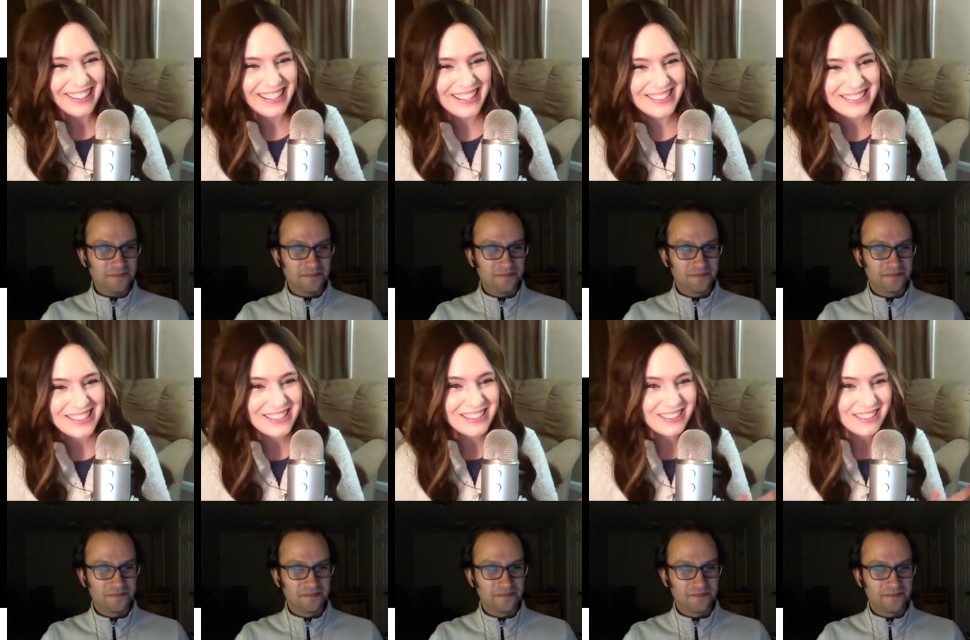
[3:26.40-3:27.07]
Speaker 1: Is
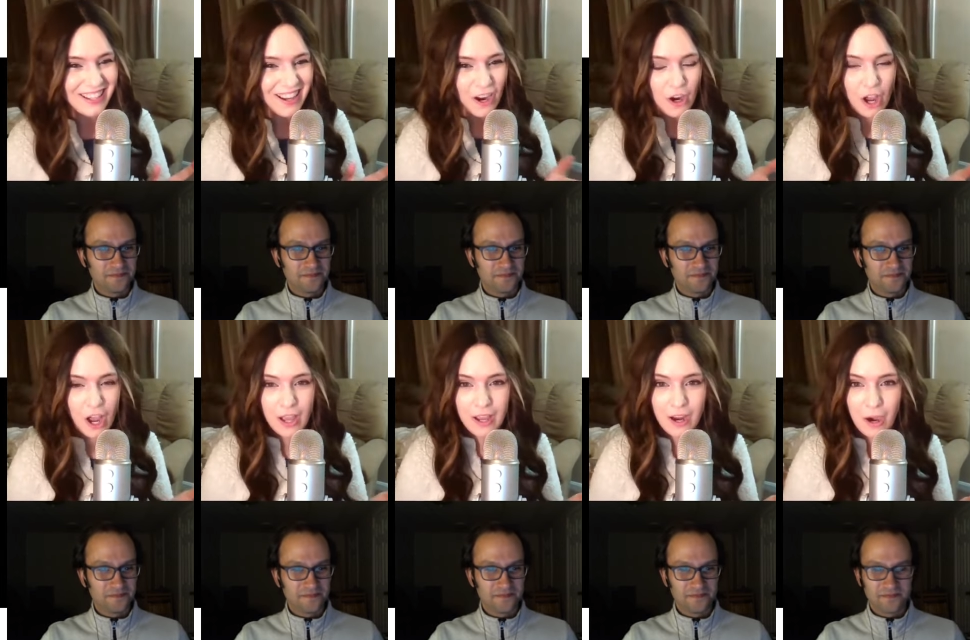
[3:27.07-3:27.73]
it? Uh, uh,
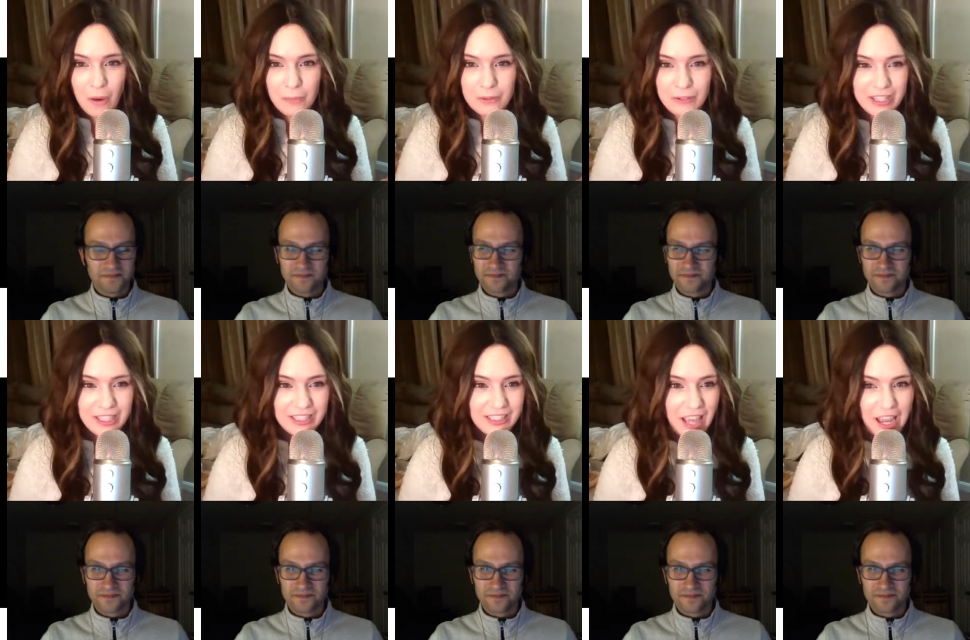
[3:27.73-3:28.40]
are we ready?
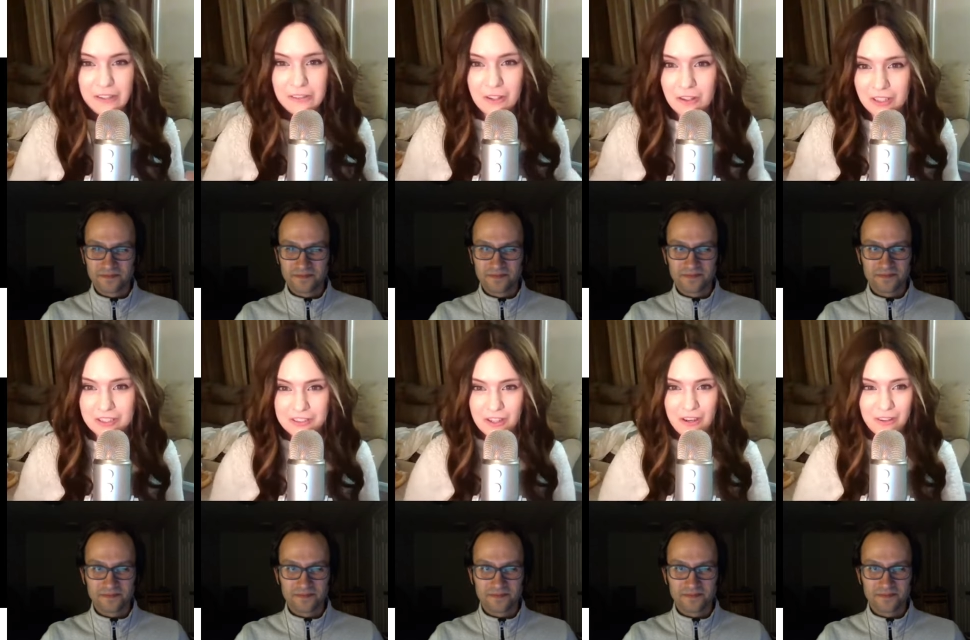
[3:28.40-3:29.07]
I don't know. Let's
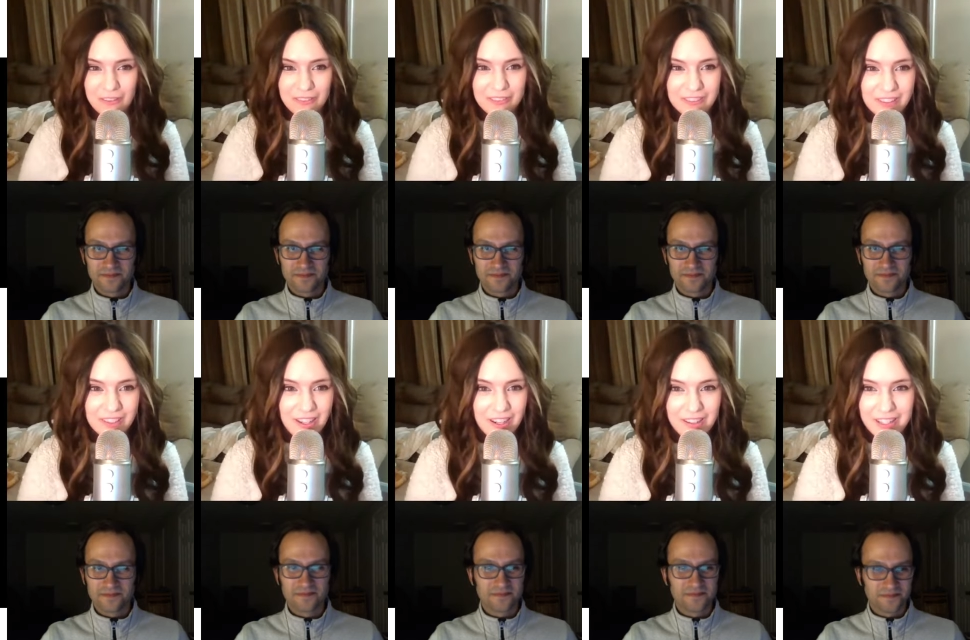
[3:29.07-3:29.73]
go.
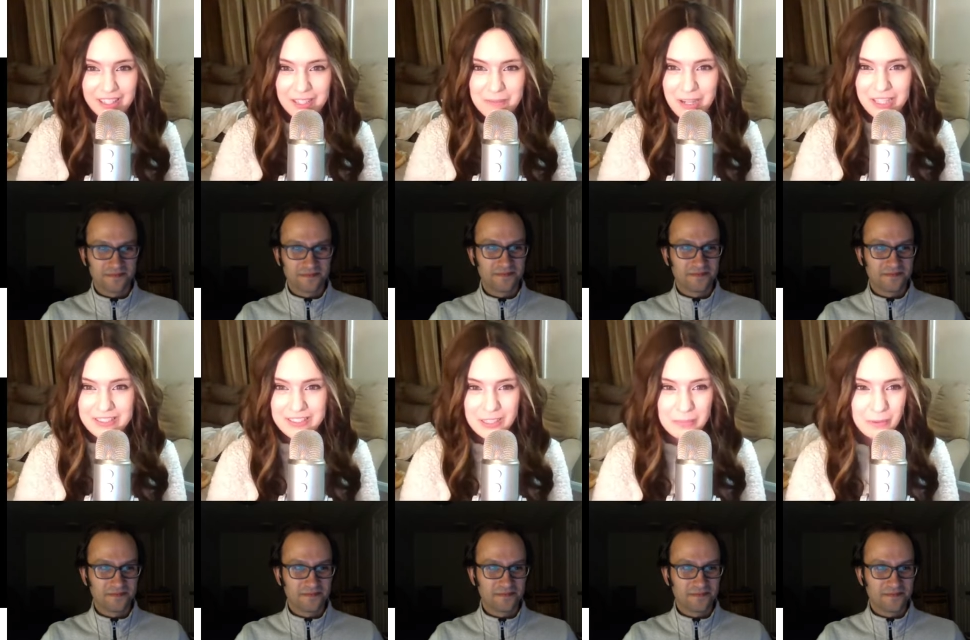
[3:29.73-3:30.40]
Okay, come on,
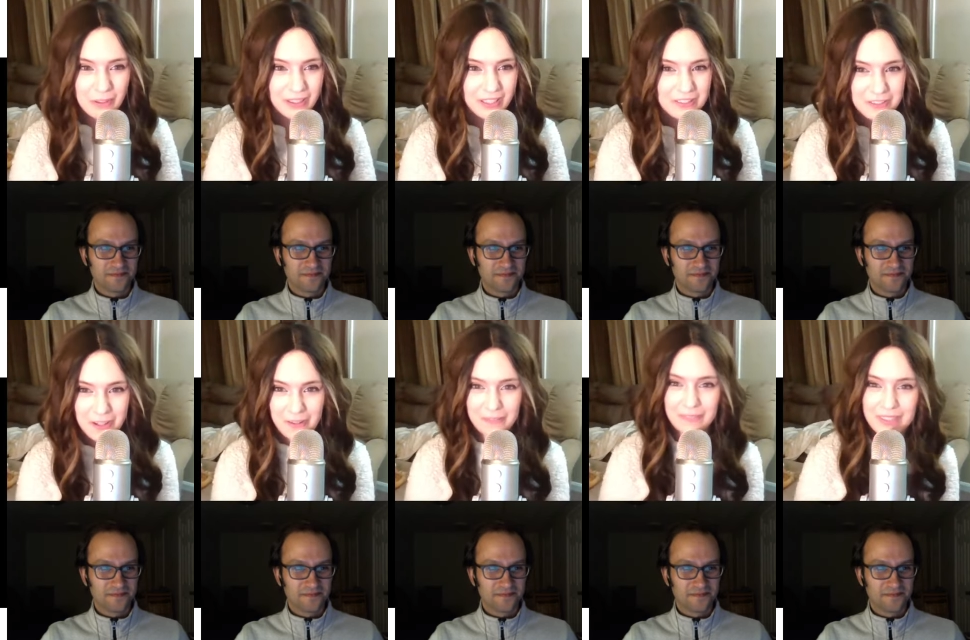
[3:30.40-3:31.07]
Singapore. Let's
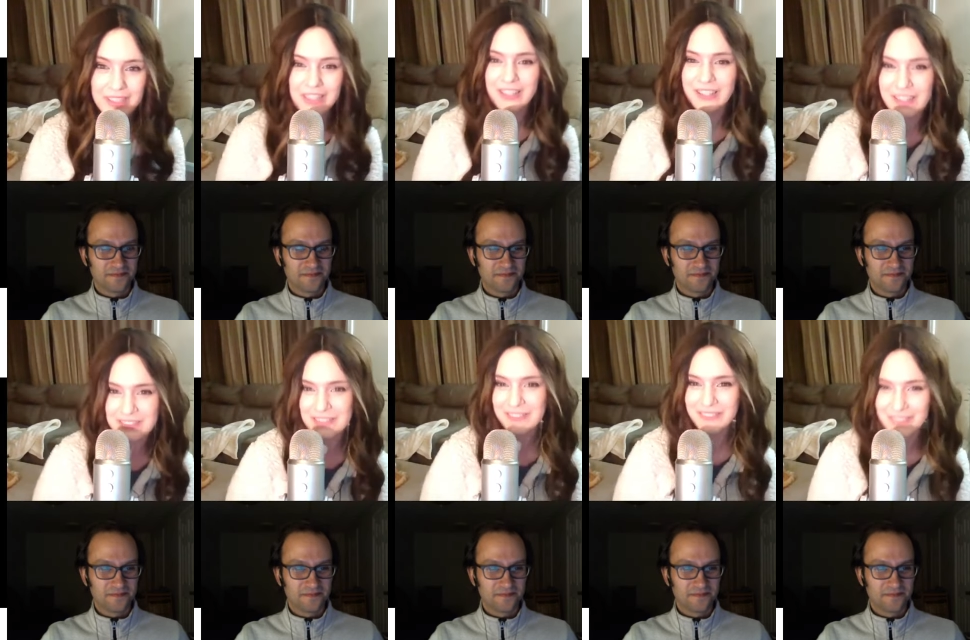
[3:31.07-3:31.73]
go. Let's
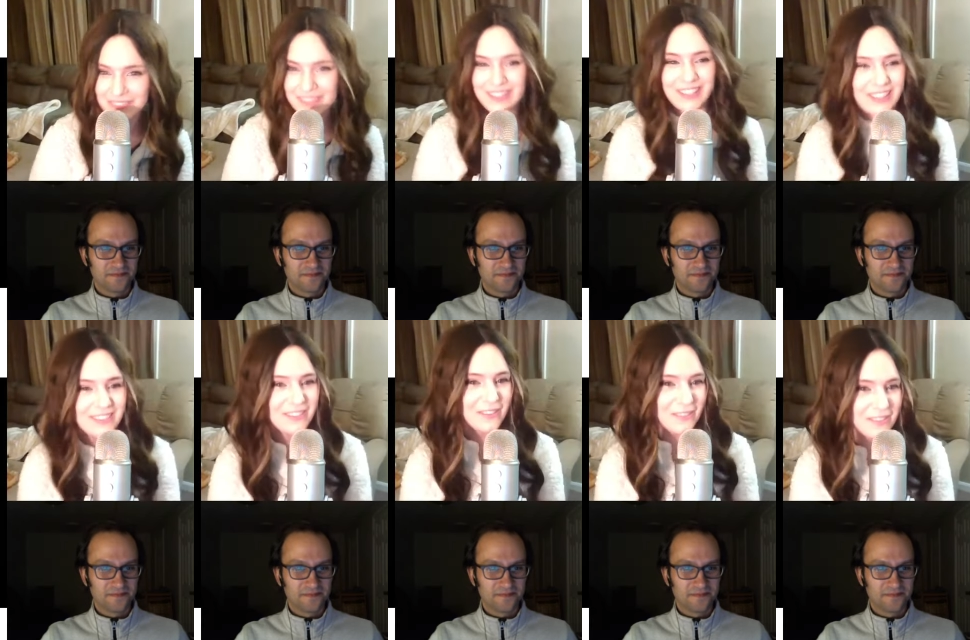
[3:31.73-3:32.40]
go. Let's go,